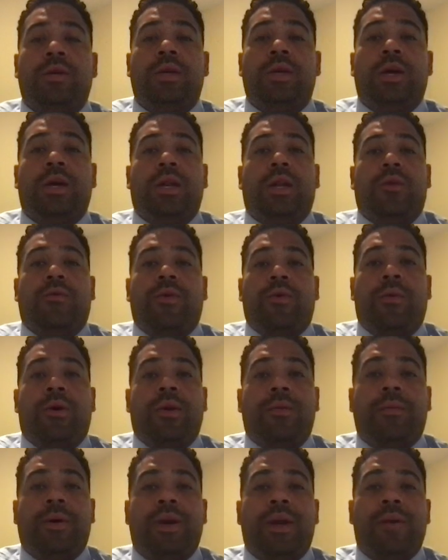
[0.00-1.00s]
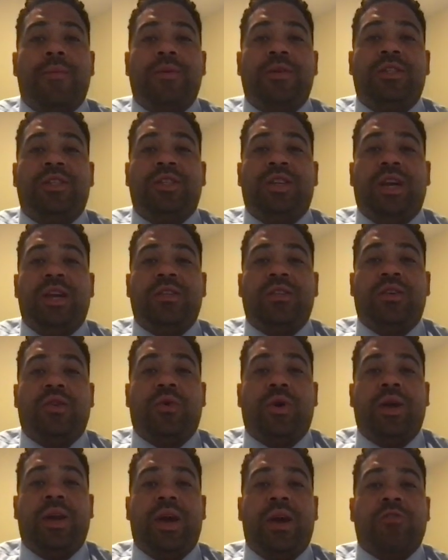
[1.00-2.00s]
Hello, everyone. My name is Chase
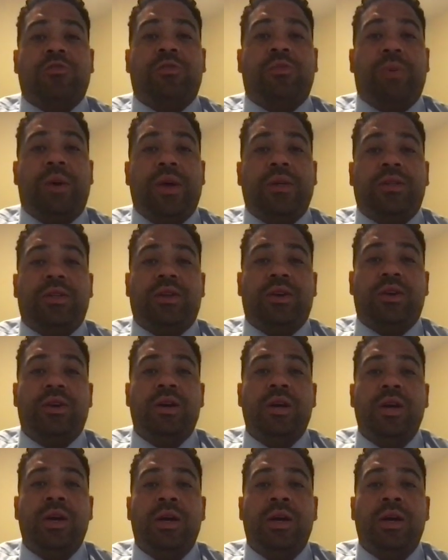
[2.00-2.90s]
Greenhouse Pasinger,